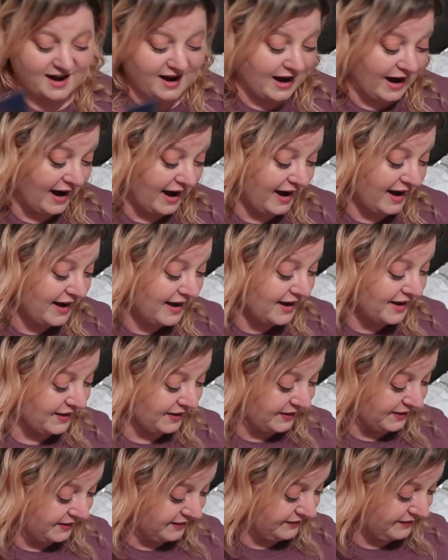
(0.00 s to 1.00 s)
I
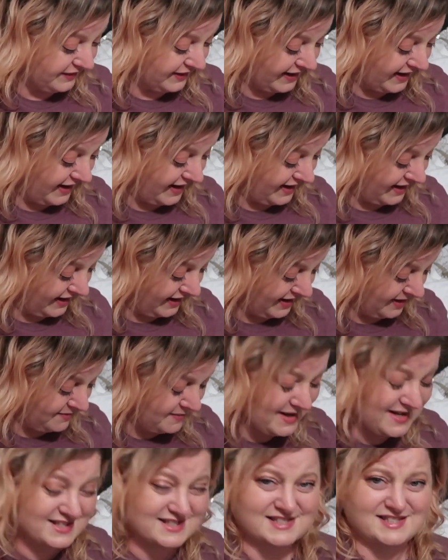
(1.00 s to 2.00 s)
love that, and I'm
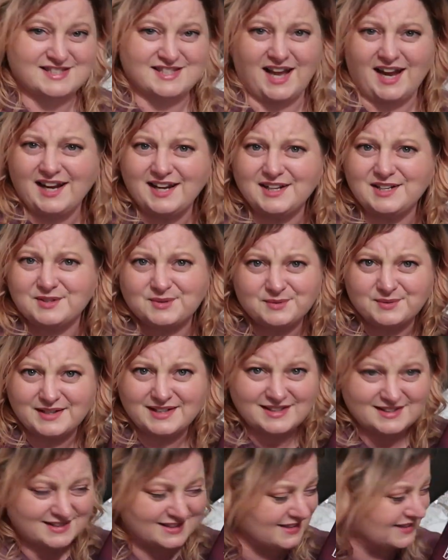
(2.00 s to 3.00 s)
excited to read